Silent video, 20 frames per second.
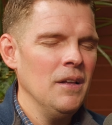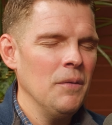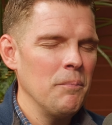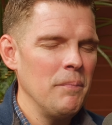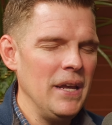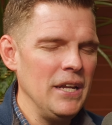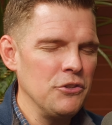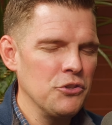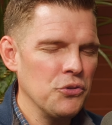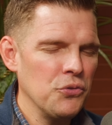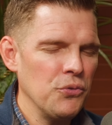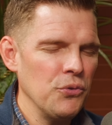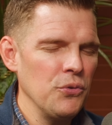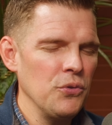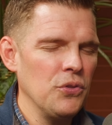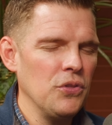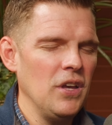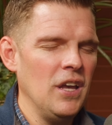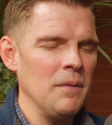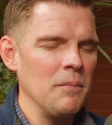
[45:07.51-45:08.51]
may
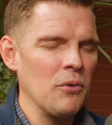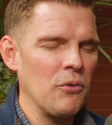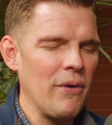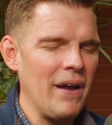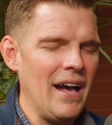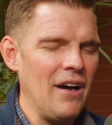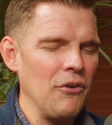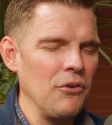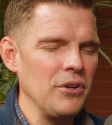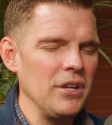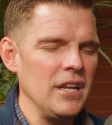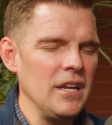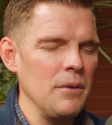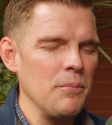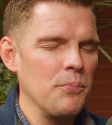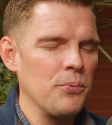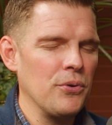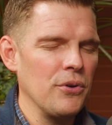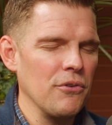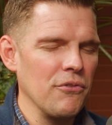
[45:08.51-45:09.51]
truth and morality
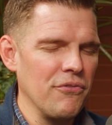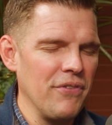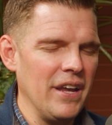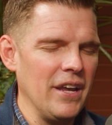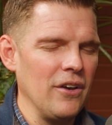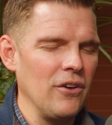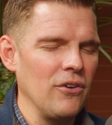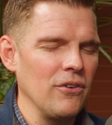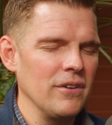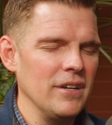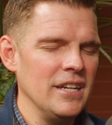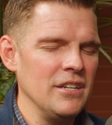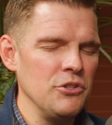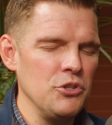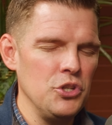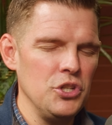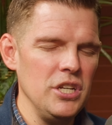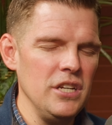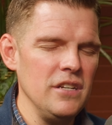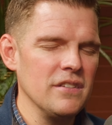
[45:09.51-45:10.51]
prevail. In
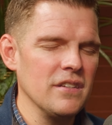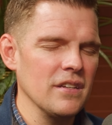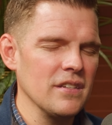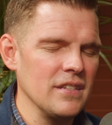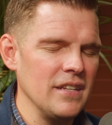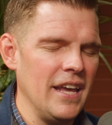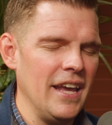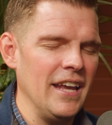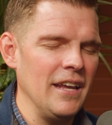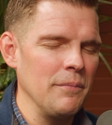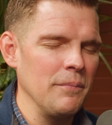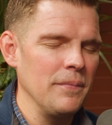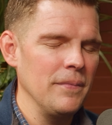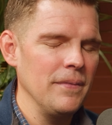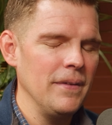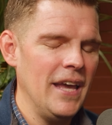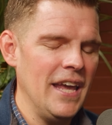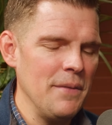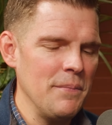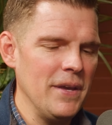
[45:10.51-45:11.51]
Jesus' name,
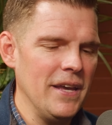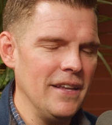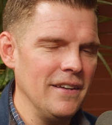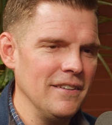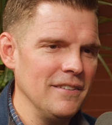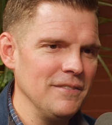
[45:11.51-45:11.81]
amen.